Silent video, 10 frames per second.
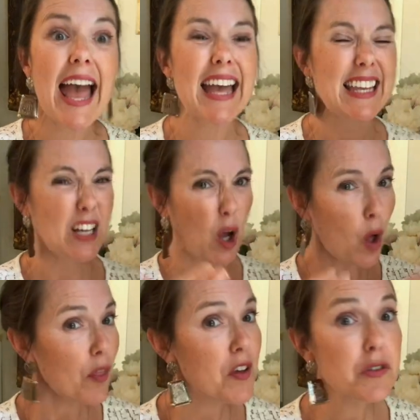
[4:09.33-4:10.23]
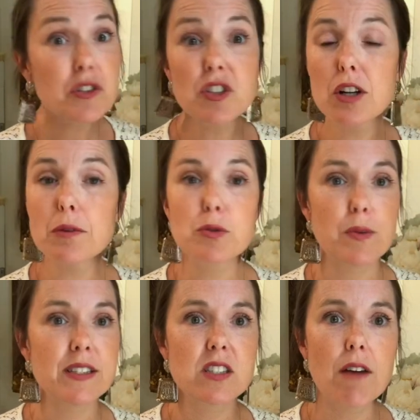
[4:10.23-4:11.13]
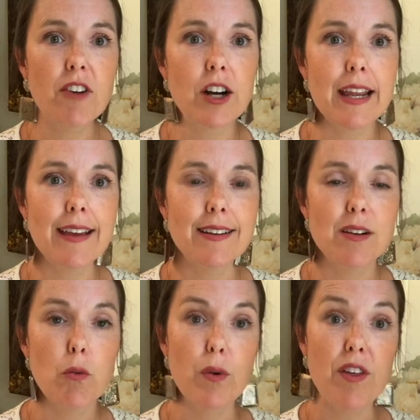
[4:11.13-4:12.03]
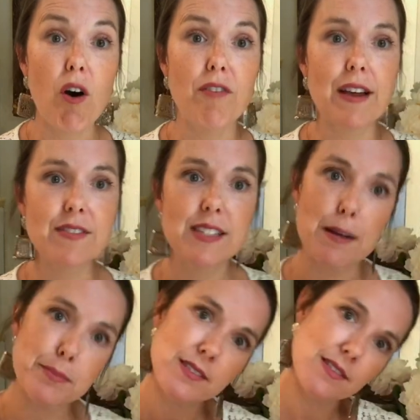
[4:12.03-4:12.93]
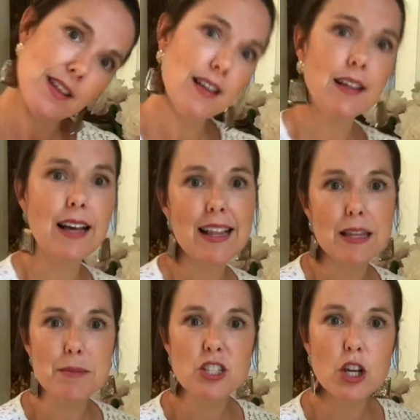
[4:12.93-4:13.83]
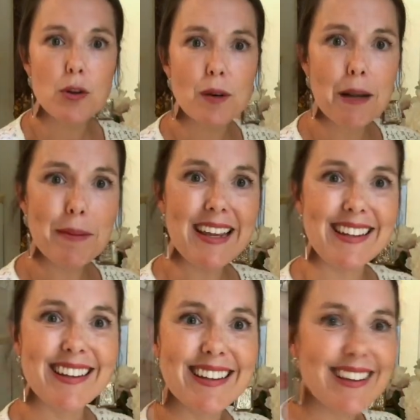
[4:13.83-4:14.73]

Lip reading: and get all those germs rinsed off our hand with all 5 steps. Let me show you what I mean.